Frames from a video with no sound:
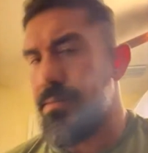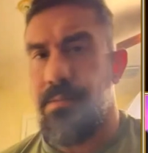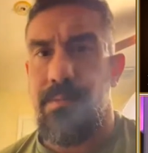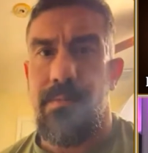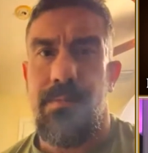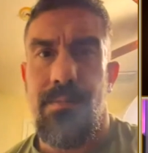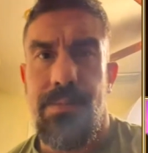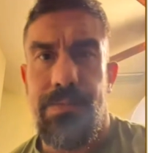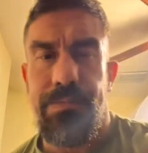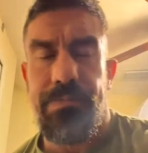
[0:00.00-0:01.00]

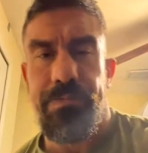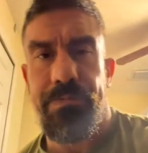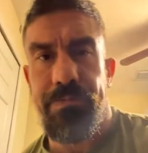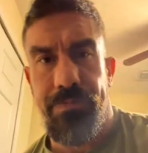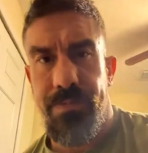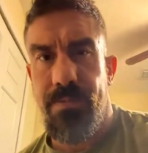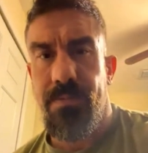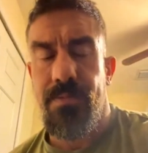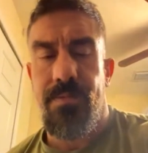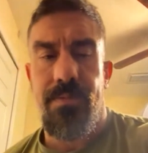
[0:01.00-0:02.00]

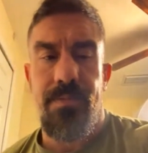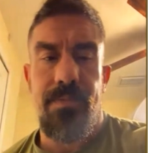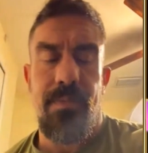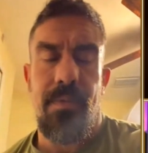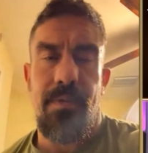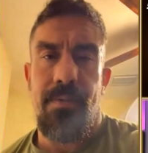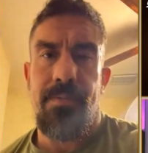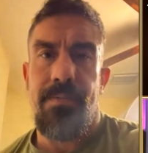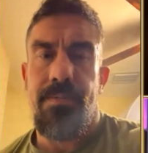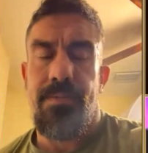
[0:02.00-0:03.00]

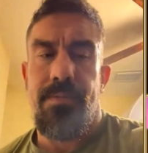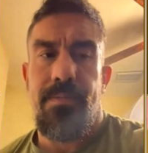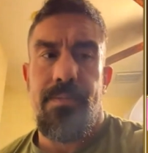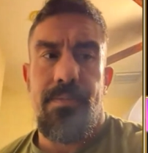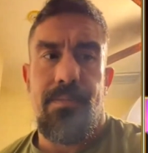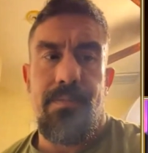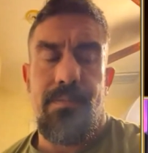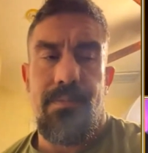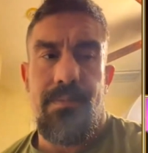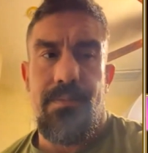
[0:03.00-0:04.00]

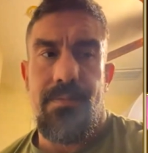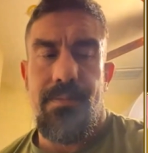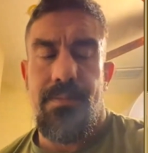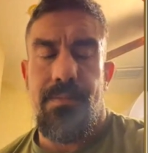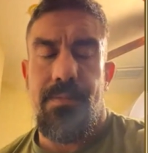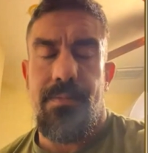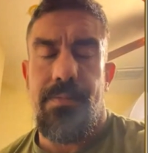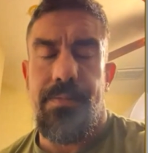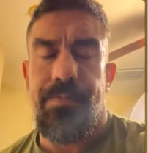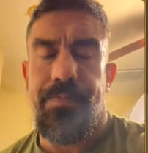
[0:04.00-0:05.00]

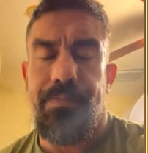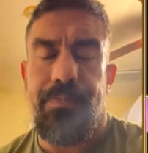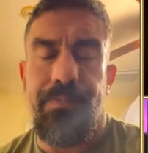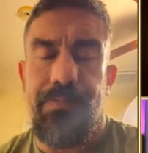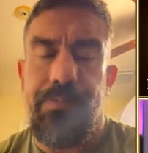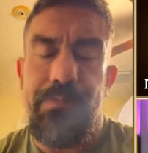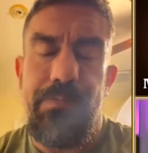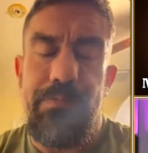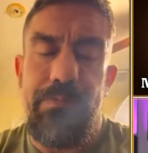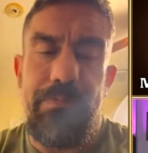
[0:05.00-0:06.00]

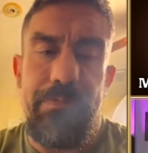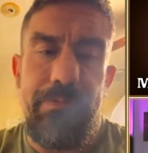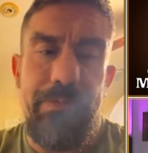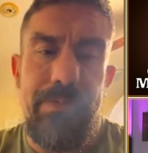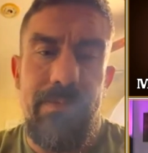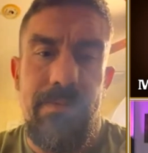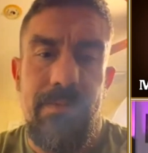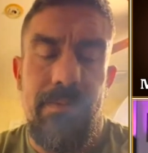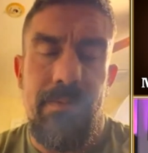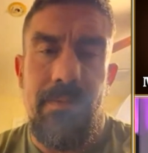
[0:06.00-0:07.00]

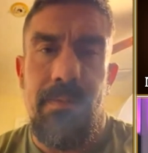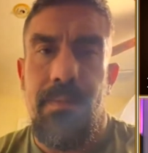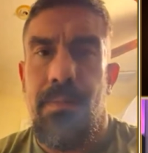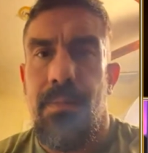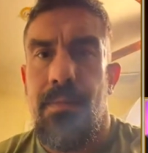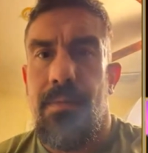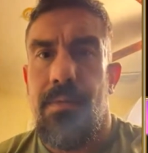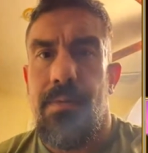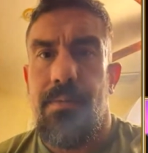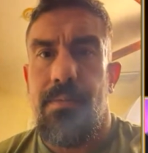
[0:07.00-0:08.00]
No words are spoken by the person on screen.